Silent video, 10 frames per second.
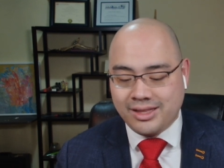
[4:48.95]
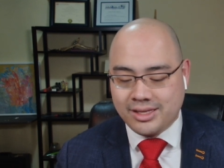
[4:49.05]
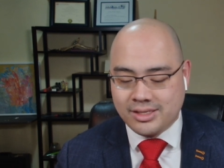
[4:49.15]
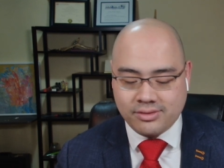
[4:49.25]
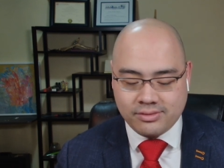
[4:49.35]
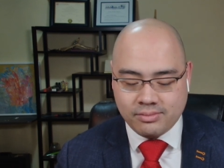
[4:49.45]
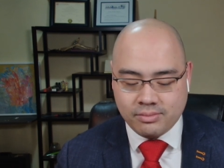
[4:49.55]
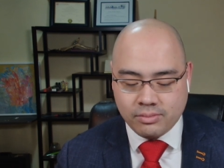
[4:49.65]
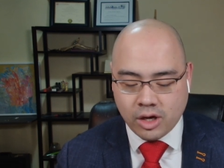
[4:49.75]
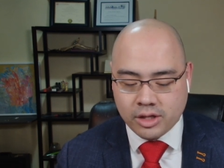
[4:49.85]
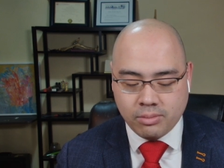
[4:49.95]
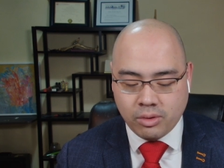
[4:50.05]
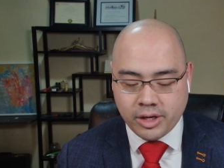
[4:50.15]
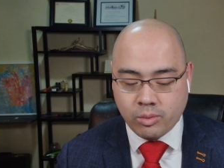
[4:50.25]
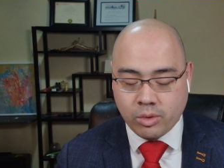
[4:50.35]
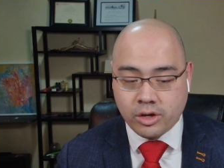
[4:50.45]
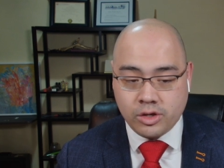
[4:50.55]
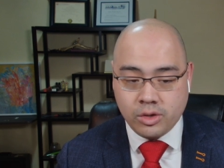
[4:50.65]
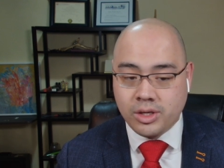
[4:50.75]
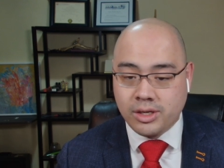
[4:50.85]
this is on the point where
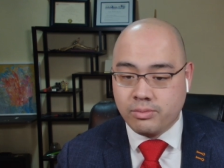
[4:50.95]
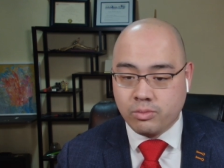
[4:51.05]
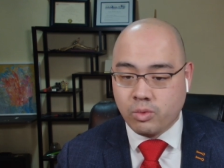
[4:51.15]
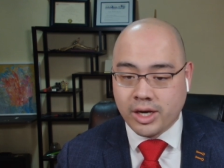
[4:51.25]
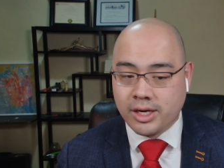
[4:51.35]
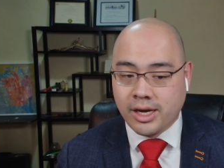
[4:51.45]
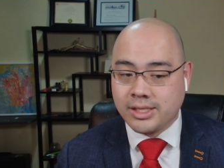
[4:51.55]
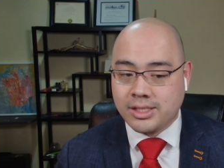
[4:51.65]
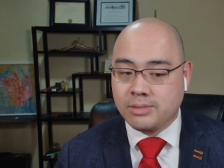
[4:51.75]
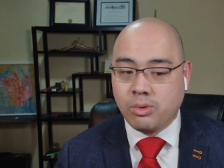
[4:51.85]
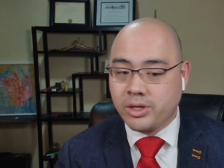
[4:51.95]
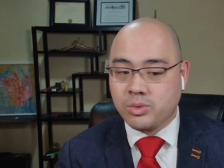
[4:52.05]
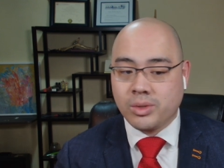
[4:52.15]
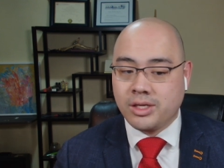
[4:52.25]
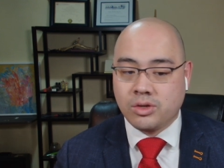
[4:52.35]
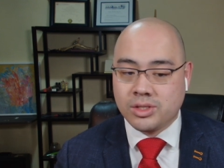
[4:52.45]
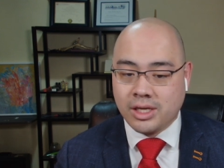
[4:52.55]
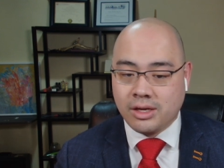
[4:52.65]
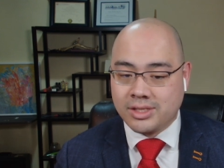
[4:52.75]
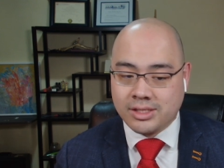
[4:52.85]
you can recognize these points within
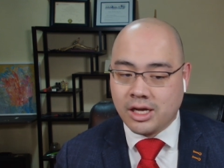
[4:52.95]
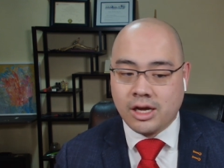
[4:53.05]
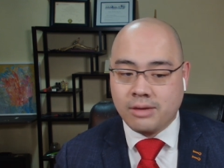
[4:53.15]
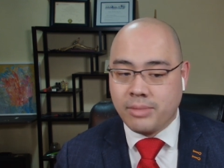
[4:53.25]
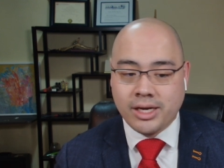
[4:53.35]
yourselves. It's how I